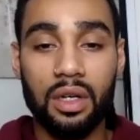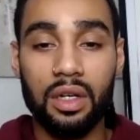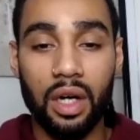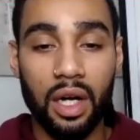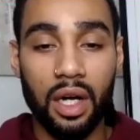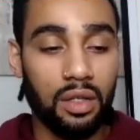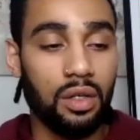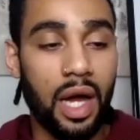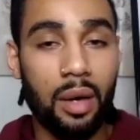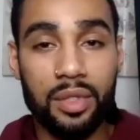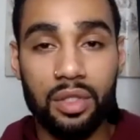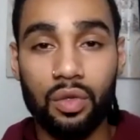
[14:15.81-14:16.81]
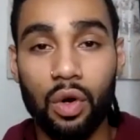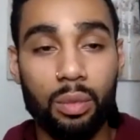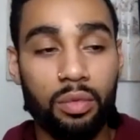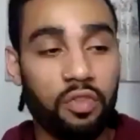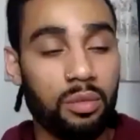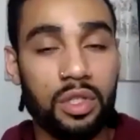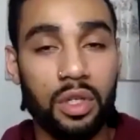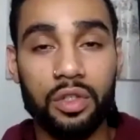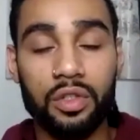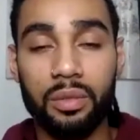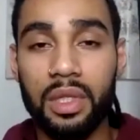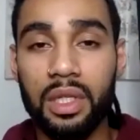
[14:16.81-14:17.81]
I don't know, absorb from
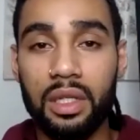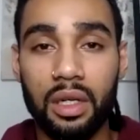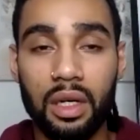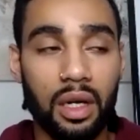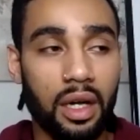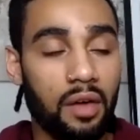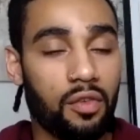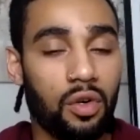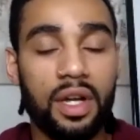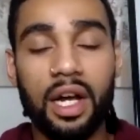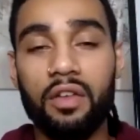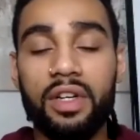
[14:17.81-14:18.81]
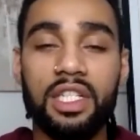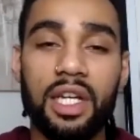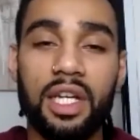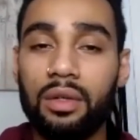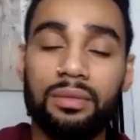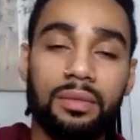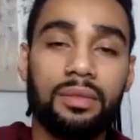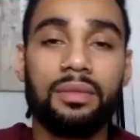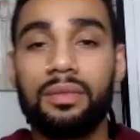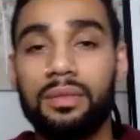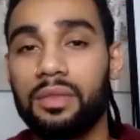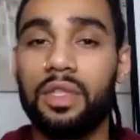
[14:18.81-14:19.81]
social media. Like, I've got courage now.
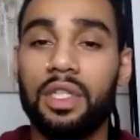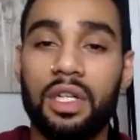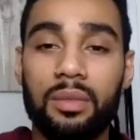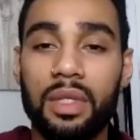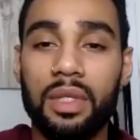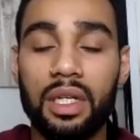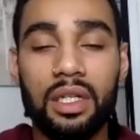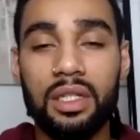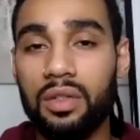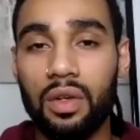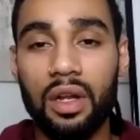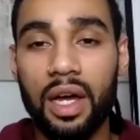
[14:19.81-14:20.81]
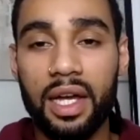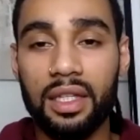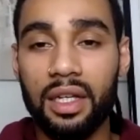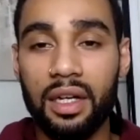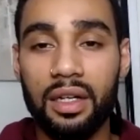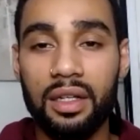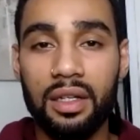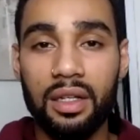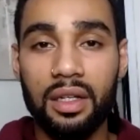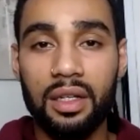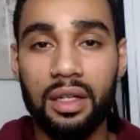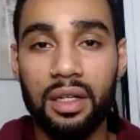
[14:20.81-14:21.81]
You know what I mean? It's not like that.
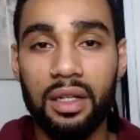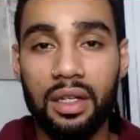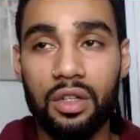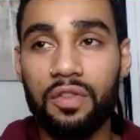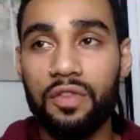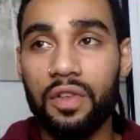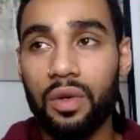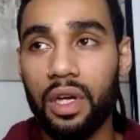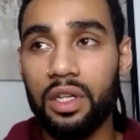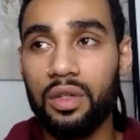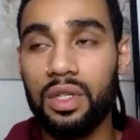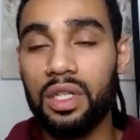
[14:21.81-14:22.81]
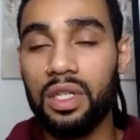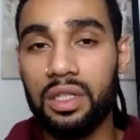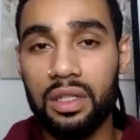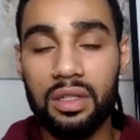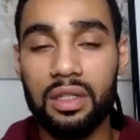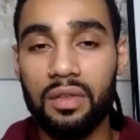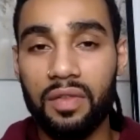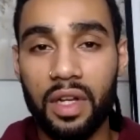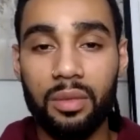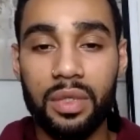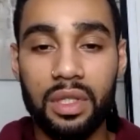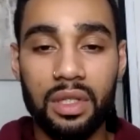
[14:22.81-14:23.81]
You feel like you need to
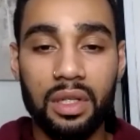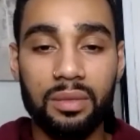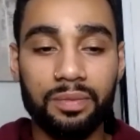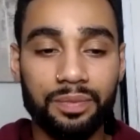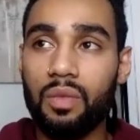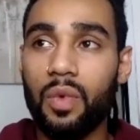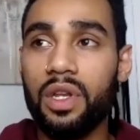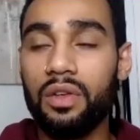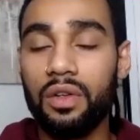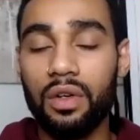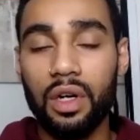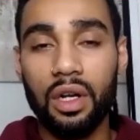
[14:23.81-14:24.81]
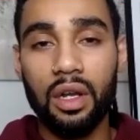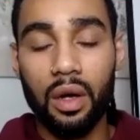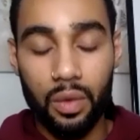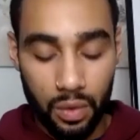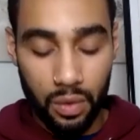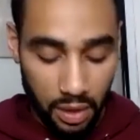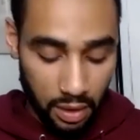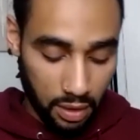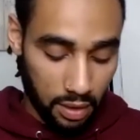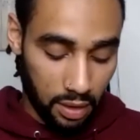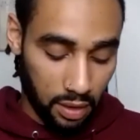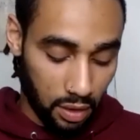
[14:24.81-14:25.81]
develop it. And then when you're alone,
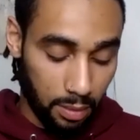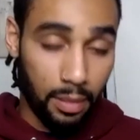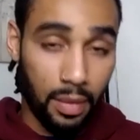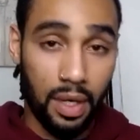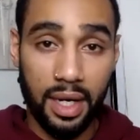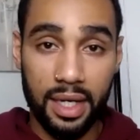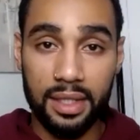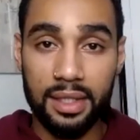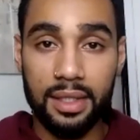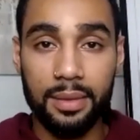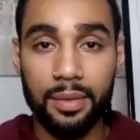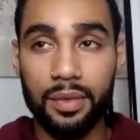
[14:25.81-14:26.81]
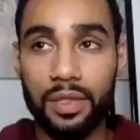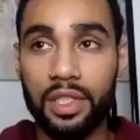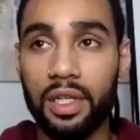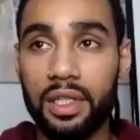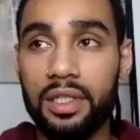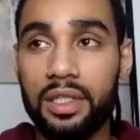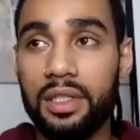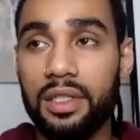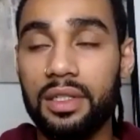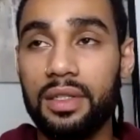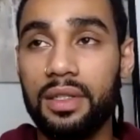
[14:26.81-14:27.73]
your mind will just,